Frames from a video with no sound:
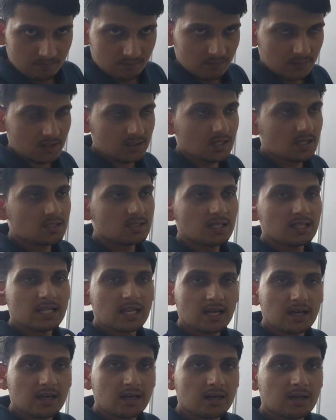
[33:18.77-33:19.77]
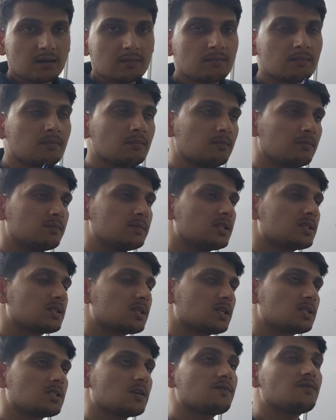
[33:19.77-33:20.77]
This is
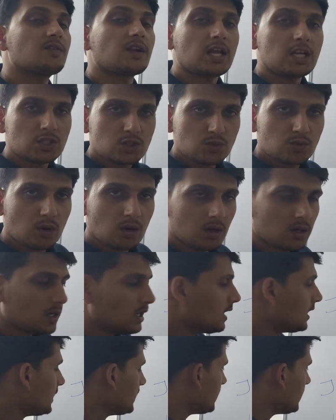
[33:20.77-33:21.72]
a French work.